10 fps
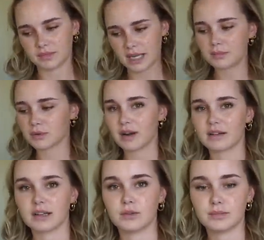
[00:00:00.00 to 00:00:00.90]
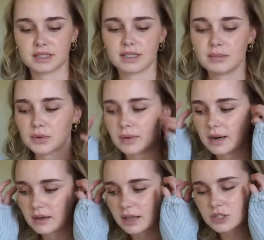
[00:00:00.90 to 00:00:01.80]

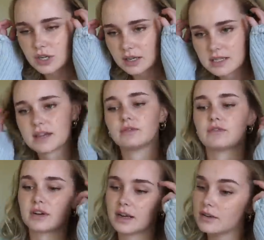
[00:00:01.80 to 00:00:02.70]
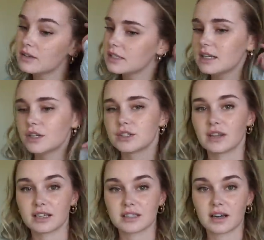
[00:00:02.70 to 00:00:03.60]
temporarily shut down for now, so
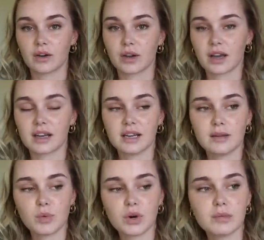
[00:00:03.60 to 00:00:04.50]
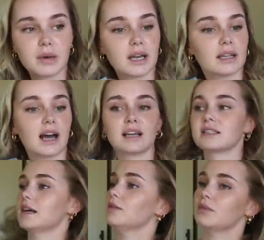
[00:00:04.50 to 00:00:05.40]
that's not going on anymore. But last
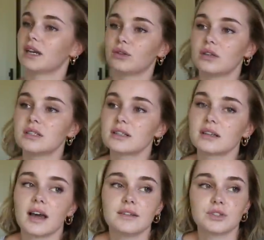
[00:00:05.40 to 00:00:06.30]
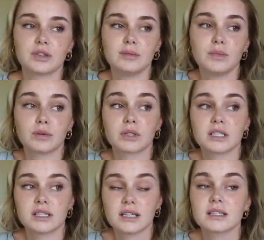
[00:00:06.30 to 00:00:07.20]
night when I looked at the live stream, there were
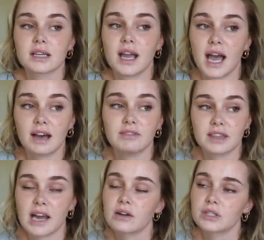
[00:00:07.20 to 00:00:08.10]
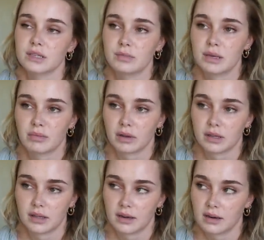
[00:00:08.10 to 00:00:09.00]
6,500 people
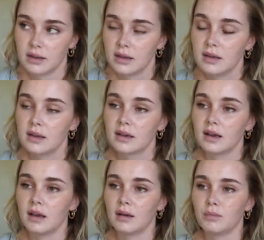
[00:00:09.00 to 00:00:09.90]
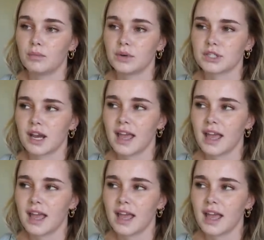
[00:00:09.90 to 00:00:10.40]
in there. Which I